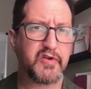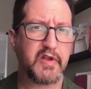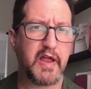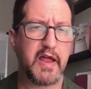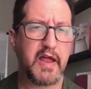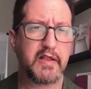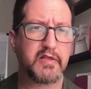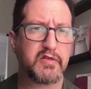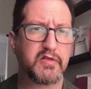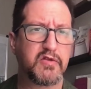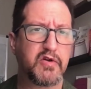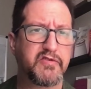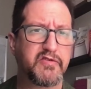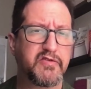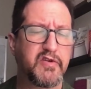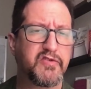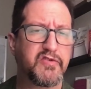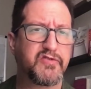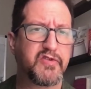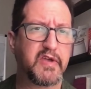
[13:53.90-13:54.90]
and look
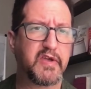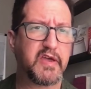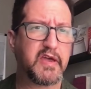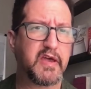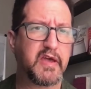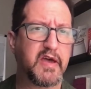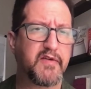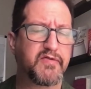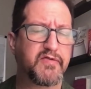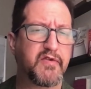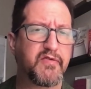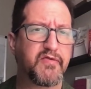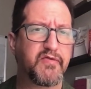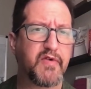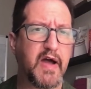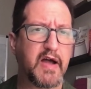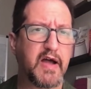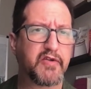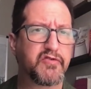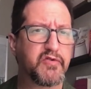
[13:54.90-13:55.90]
to see if the
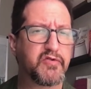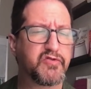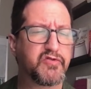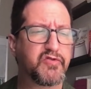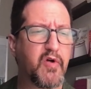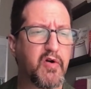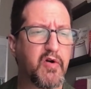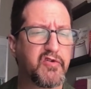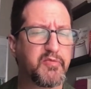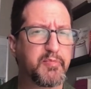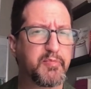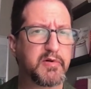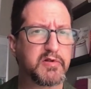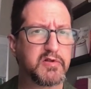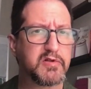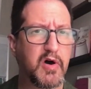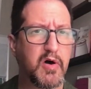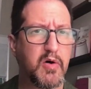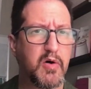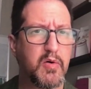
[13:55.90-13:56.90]
fracture starts
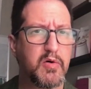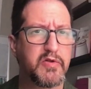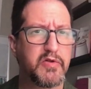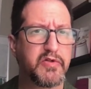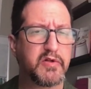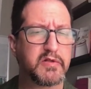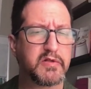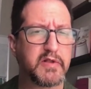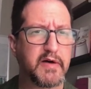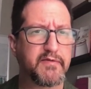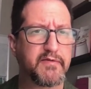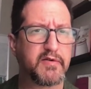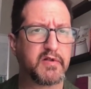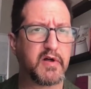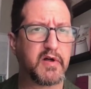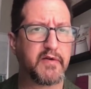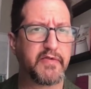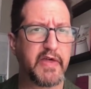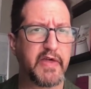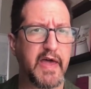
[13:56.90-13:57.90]
below the level
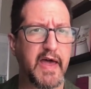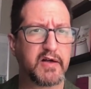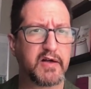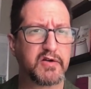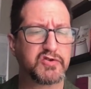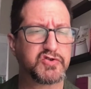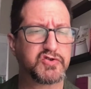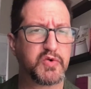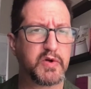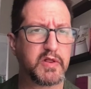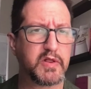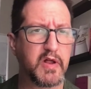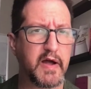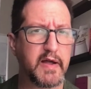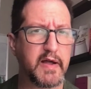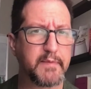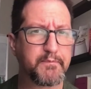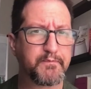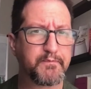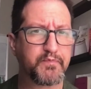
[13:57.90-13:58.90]
of the ankle joint
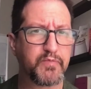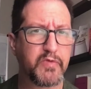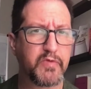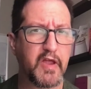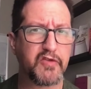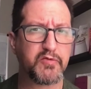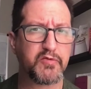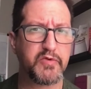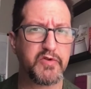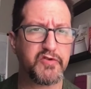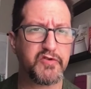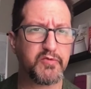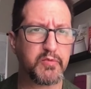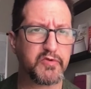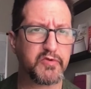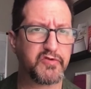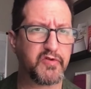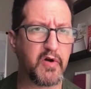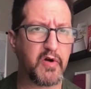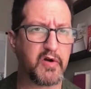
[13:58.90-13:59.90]
line. That's where this one
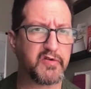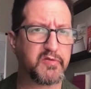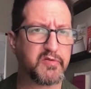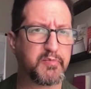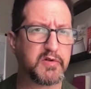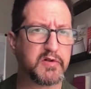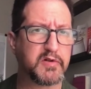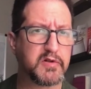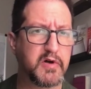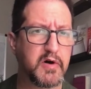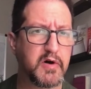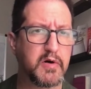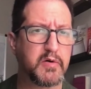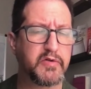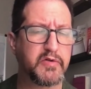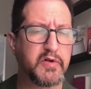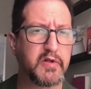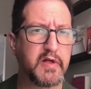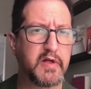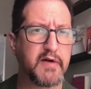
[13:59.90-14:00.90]
starts, below
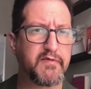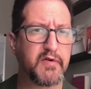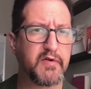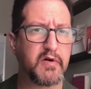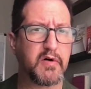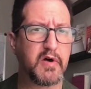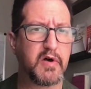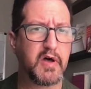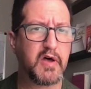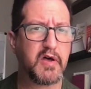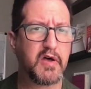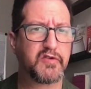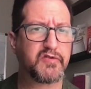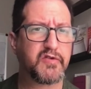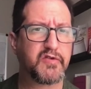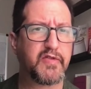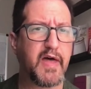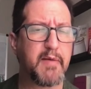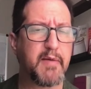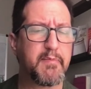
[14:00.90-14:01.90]
the level. So
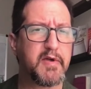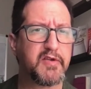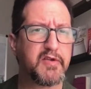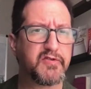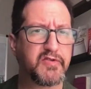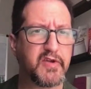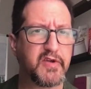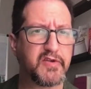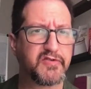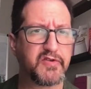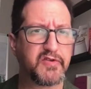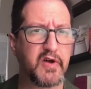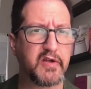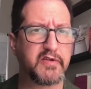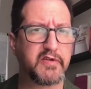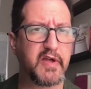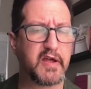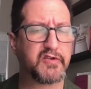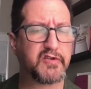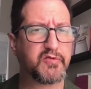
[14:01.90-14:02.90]
that makes this a
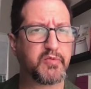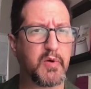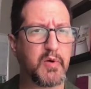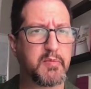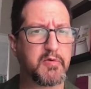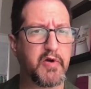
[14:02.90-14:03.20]
Danis-Weber